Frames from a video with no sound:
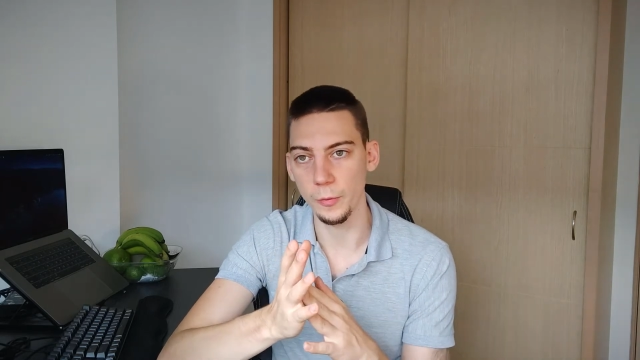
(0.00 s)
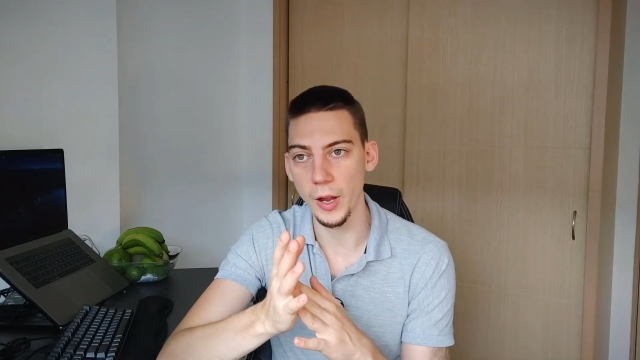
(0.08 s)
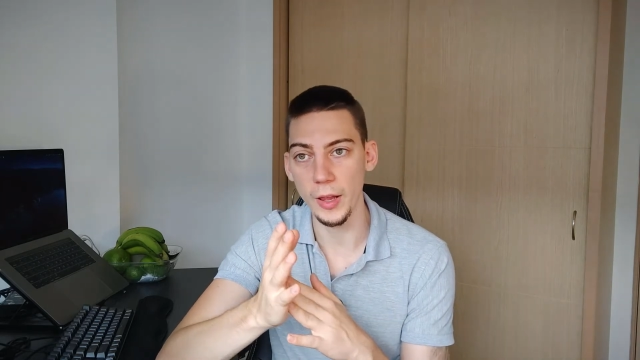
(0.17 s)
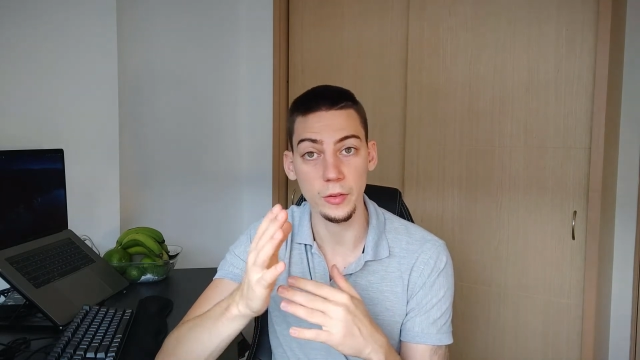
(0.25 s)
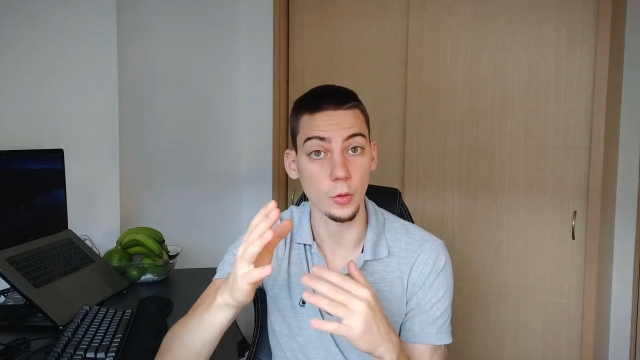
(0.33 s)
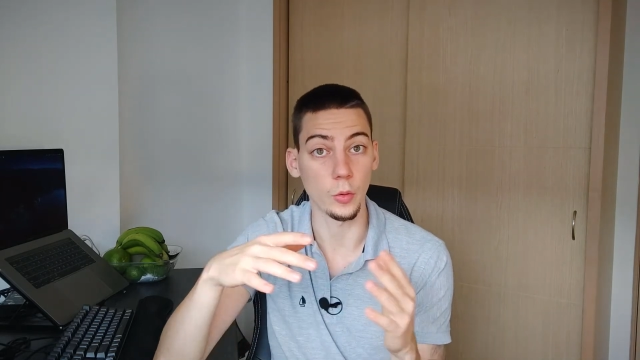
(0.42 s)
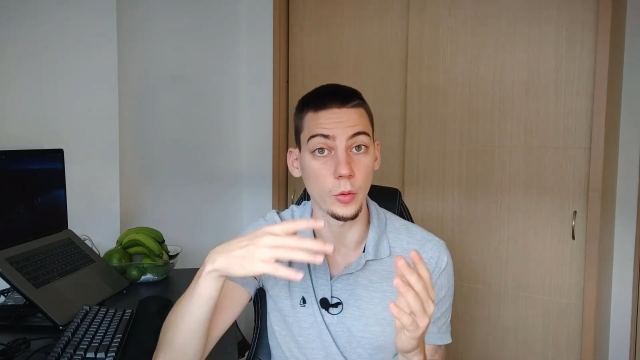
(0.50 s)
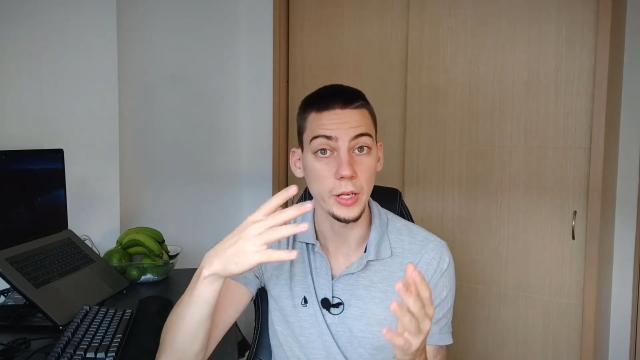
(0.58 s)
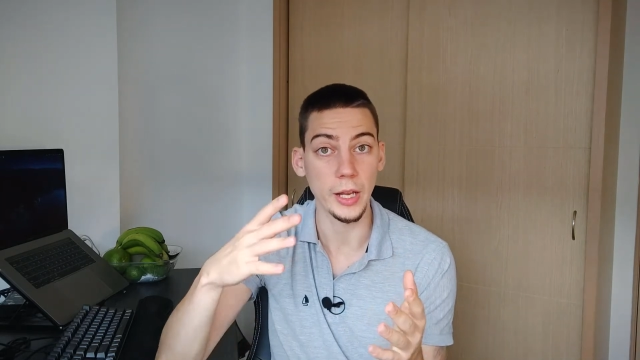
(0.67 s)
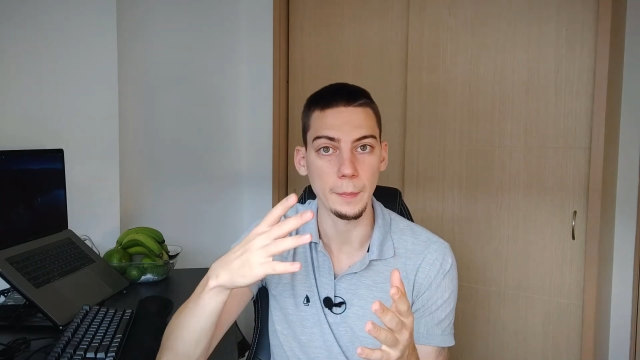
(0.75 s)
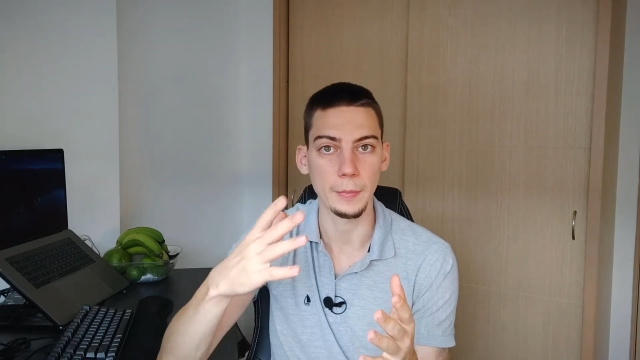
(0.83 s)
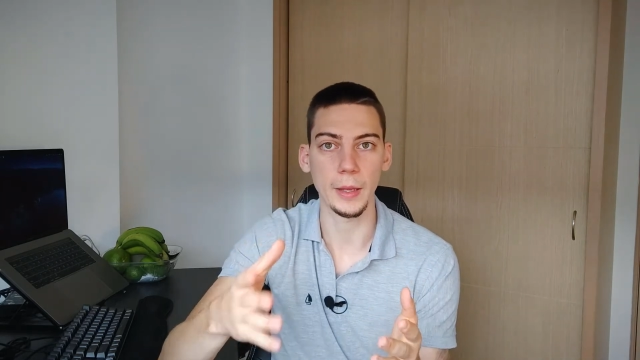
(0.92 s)
files or
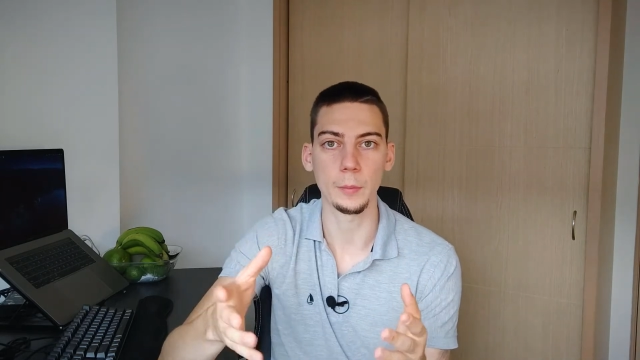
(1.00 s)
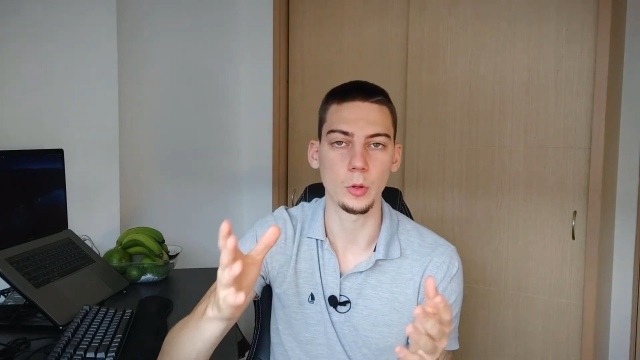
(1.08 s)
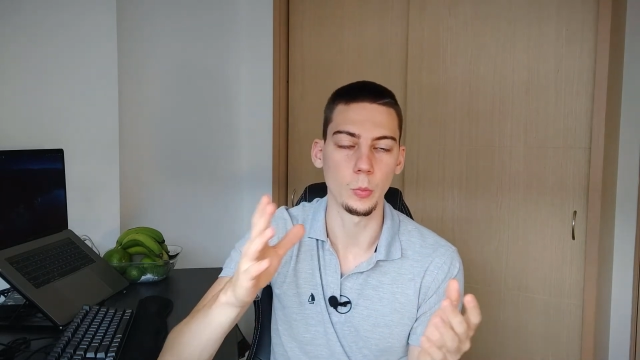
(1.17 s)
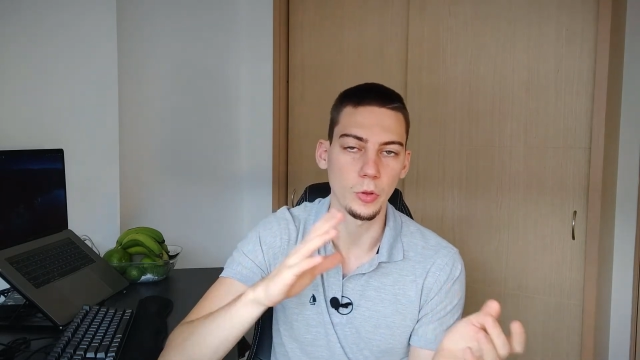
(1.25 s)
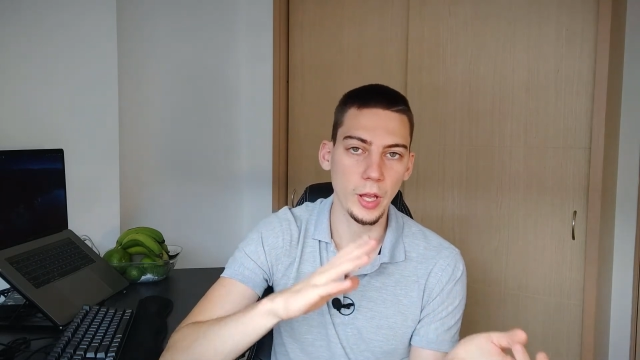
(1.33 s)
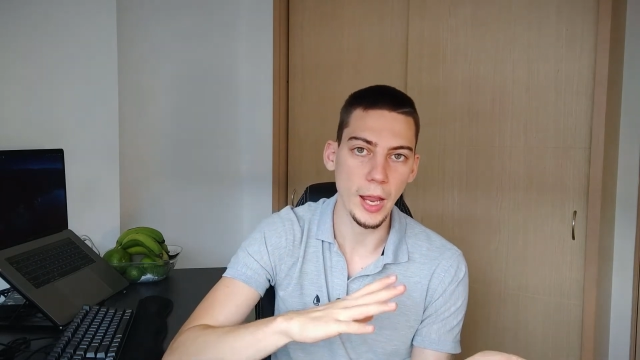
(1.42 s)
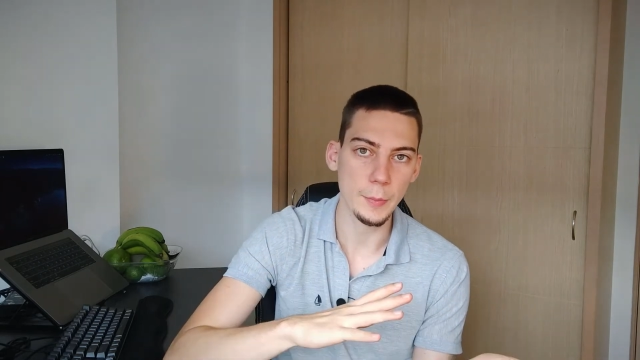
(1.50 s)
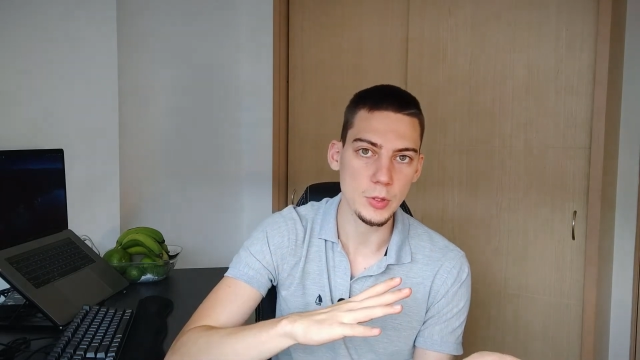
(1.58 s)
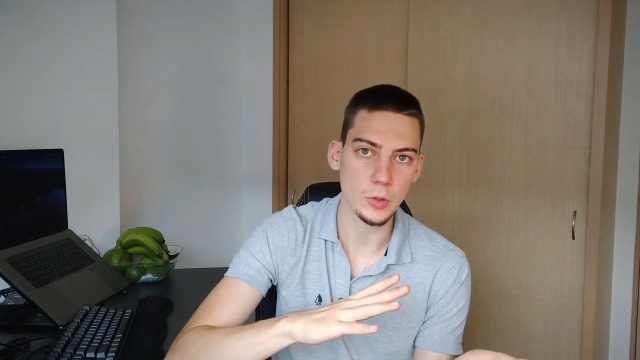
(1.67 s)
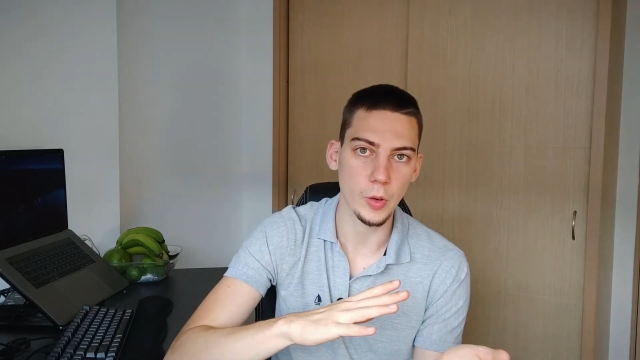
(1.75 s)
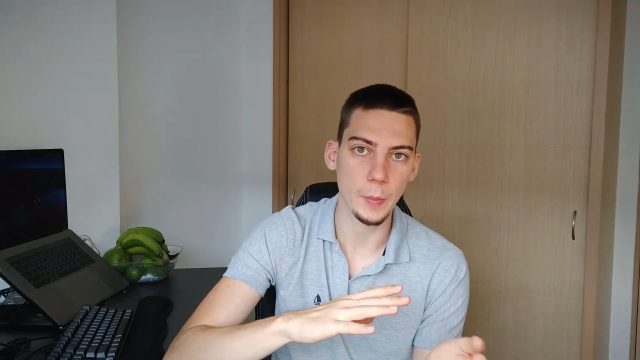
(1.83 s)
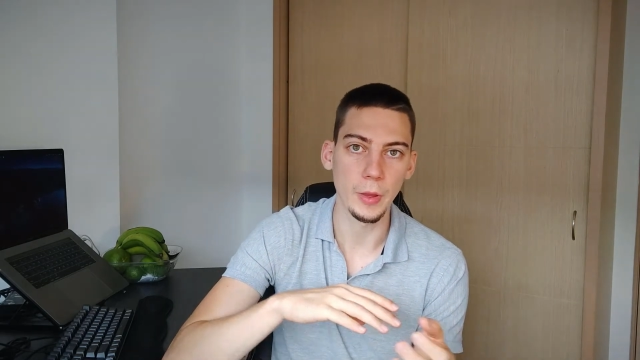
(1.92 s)
renamed them to
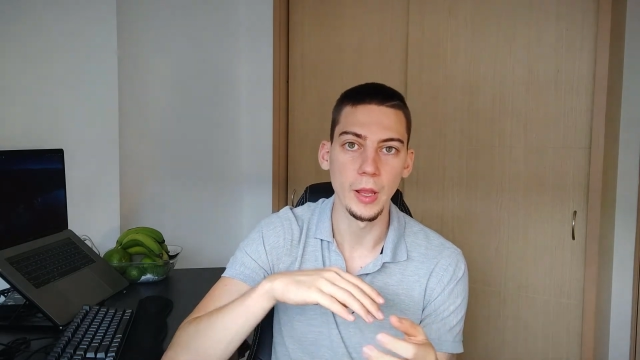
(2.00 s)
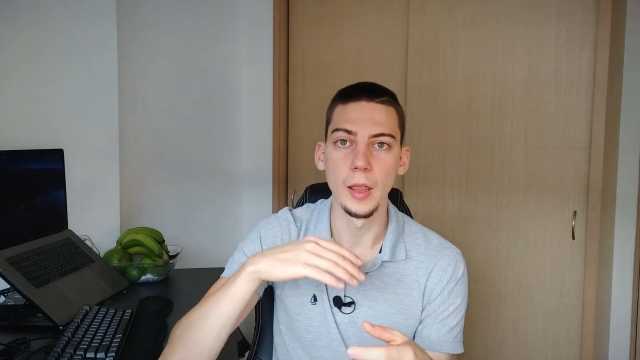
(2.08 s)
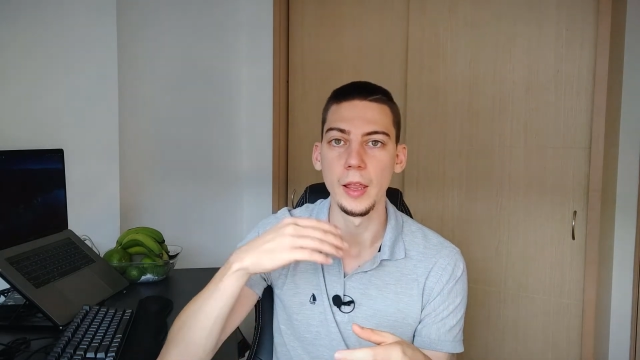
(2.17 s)
TypeScript,